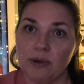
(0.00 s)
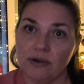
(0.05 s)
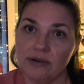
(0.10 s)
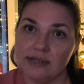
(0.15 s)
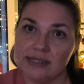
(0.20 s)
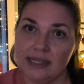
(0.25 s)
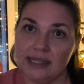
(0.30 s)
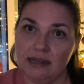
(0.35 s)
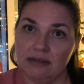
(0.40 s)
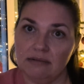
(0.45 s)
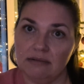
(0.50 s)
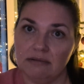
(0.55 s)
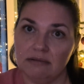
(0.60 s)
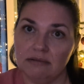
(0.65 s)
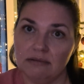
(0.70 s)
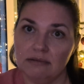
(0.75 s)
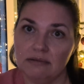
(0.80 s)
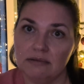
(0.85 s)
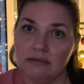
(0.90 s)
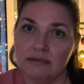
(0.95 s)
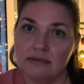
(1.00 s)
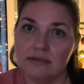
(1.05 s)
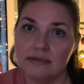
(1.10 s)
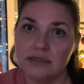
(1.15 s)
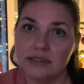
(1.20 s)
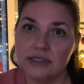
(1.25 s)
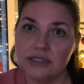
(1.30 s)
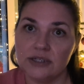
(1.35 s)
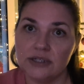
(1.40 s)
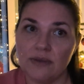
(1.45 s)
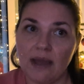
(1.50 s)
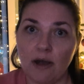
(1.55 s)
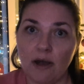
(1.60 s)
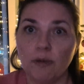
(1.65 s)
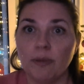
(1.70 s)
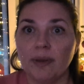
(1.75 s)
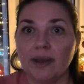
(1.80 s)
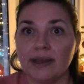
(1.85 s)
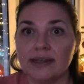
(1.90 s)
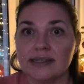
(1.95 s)
person to
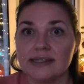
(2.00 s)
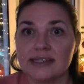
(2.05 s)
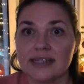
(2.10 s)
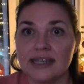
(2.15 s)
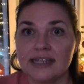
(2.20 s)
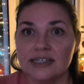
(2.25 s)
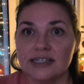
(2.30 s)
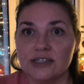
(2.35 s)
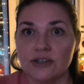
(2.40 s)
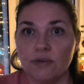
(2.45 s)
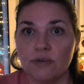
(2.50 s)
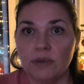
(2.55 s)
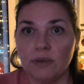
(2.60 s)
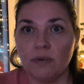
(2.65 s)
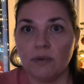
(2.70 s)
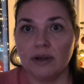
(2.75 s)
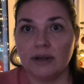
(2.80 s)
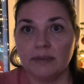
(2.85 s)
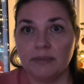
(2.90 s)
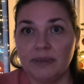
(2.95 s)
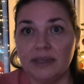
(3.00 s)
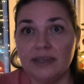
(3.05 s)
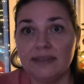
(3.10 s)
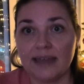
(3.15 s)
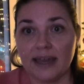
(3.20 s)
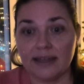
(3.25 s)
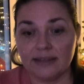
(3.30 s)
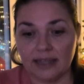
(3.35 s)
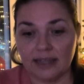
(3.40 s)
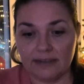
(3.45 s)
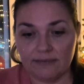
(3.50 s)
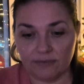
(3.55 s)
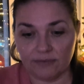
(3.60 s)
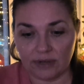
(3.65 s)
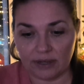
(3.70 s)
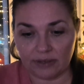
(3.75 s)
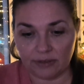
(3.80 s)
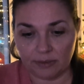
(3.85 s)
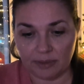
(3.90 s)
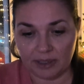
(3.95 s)
help us. And so we want to be that light for
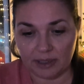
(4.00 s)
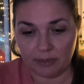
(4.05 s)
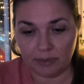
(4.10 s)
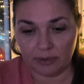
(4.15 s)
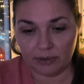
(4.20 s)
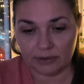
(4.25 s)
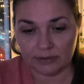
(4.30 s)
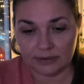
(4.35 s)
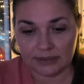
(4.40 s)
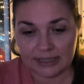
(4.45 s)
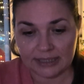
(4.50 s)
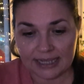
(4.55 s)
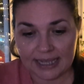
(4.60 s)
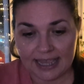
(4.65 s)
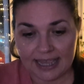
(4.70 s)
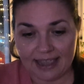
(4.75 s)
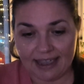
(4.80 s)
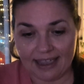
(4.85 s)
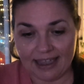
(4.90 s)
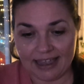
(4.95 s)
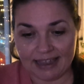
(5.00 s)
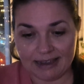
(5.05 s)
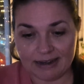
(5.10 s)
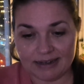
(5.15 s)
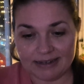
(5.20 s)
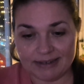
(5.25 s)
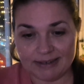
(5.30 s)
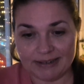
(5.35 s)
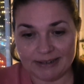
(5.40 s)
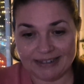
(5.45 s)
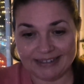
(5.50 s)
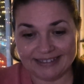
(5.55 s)
other people. And